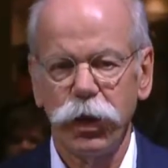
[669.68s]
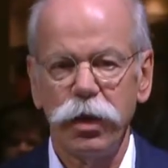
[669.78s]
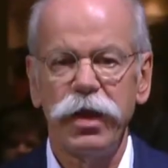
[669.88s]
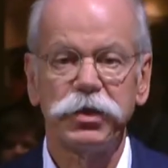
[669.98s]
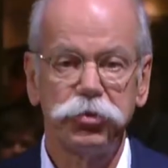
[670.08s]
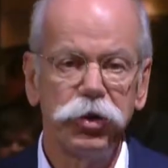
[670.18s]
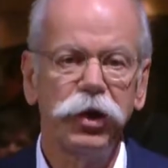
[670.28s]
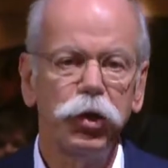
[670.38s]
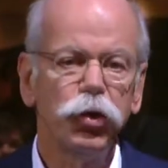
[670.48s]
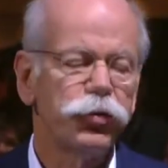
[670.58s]
That's
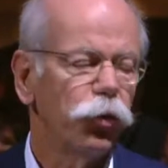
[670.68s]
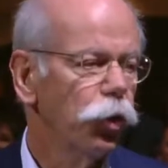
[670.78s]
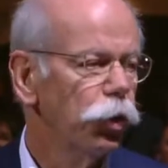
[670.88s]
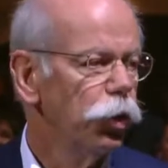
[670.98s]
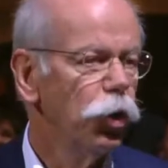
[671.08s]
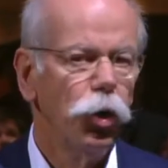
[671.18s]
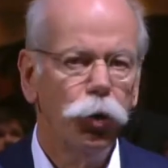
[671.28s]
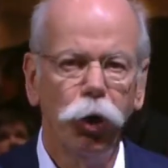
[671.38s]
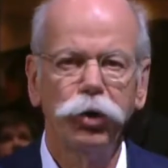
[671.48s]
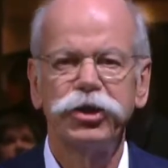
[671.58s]
really useful,
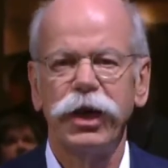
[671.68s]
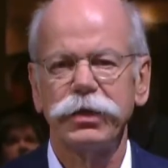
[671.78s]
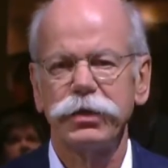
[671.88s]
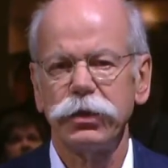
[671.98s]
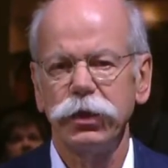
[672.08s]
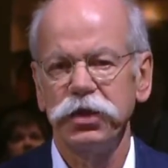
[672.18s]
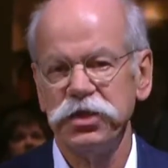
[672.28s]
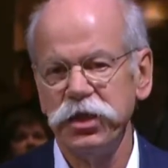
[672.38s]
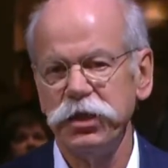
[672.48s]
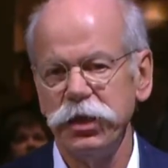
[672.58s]
not just in a
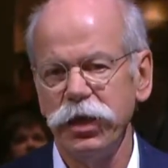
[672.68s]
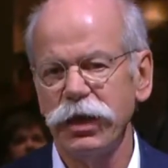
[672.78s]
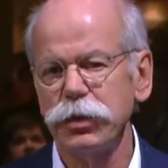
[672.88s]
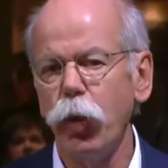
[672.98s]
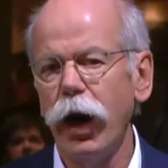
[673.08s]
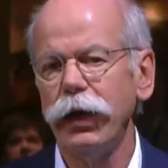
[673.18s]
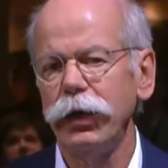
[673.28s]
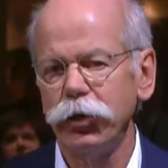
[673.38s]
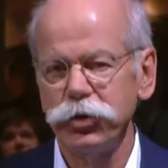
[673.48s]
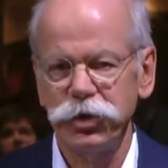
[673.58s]
city that's widely
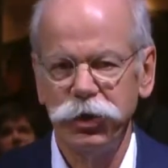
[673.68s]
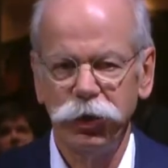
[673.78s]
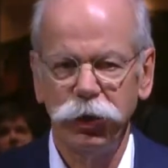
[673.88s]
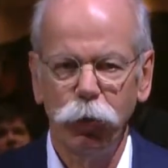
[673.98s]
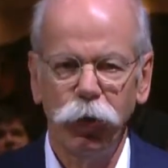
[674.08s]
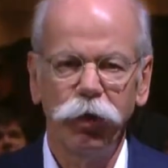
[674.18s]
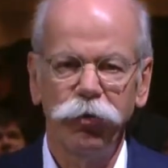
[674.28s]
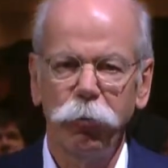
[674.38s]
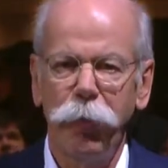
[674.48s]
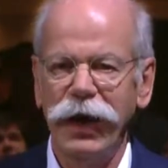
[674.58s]
considered one of
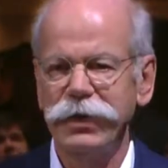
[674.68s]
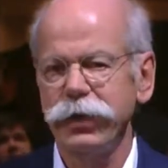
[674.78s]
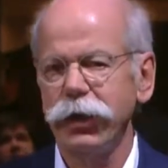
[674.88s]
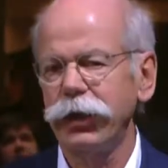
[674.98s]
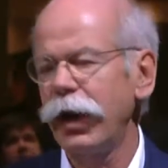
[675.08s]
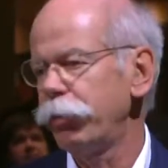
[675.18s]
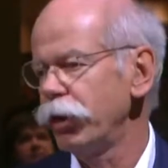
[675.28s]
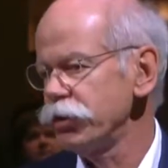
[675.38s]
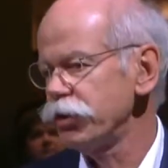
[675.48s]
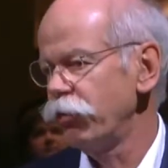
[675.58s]
the bicycle
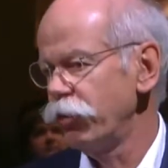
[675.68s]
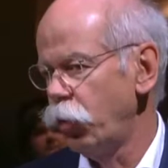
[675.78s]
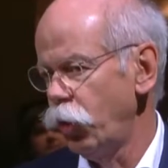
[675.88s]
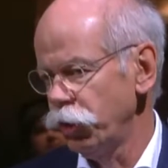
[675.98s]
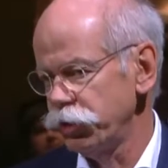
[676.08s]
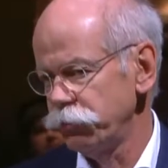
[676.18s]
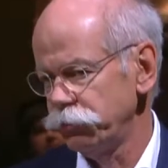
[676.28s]
capitals of the world.